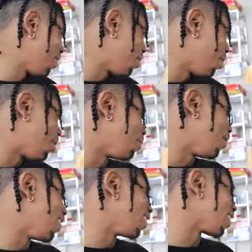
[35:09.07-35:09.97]
What
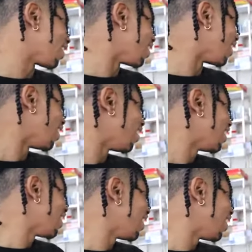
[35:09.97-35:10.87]
am I looking at?
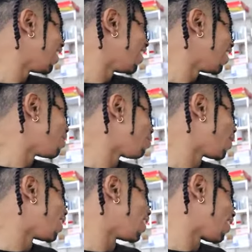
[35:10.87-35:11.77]

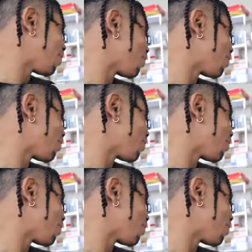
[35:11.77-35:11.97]
Bang.